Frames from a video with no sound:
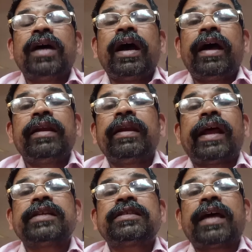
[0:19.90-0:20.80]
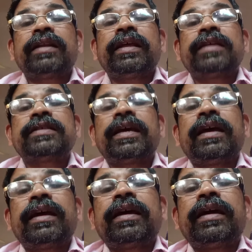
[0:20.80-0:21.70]
And in Rajasthan, there is
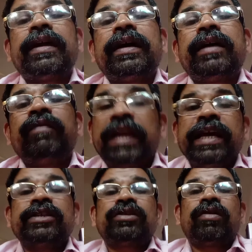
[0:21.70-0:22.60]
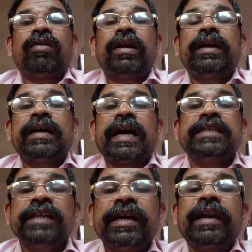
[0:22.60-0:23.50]
a village called
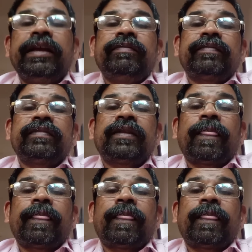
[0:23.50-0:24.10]
Khajarli.